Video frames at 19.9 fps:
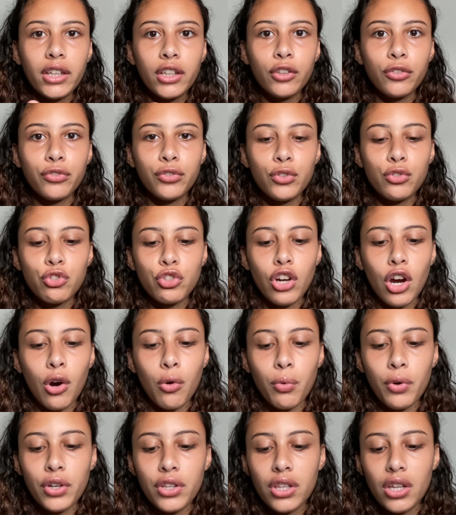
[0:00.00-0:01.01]
in the future I'll
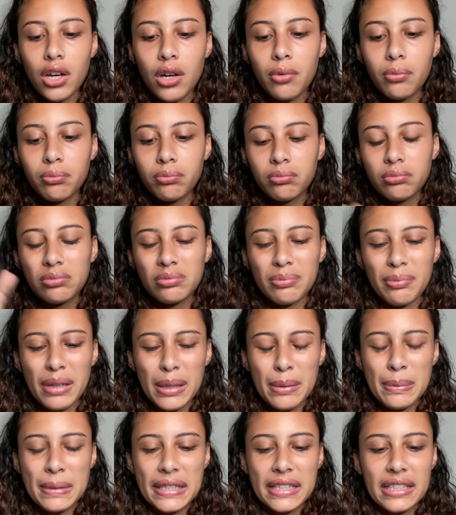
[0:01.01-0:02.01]
wear them,
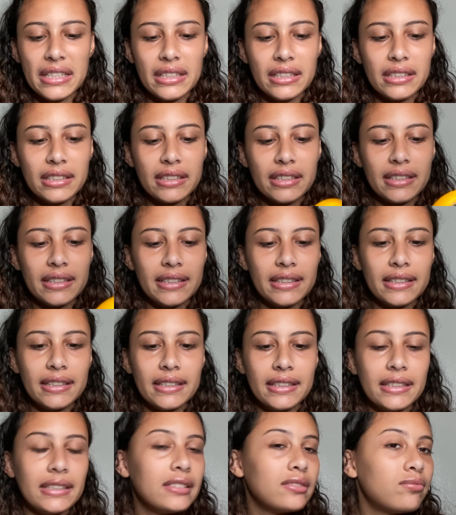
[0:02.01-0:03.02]
maybe.
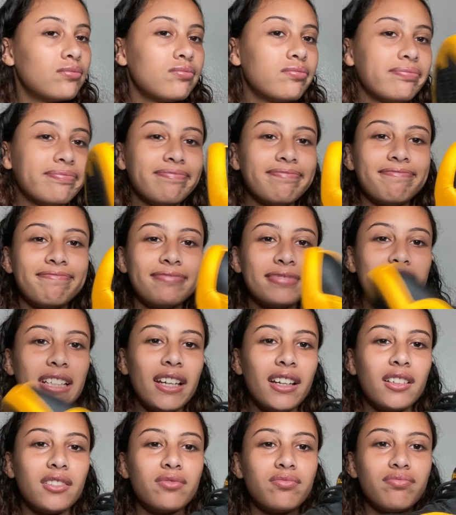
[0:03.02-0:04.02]

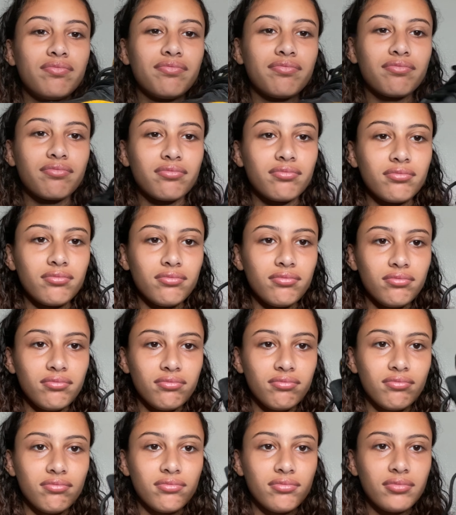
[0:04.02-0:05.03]
Yeah.
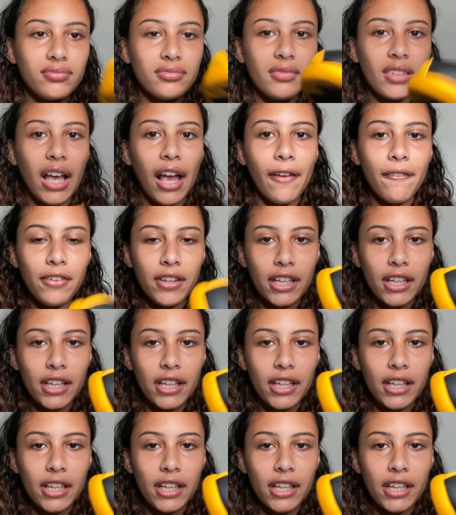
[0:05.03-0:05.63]
I feel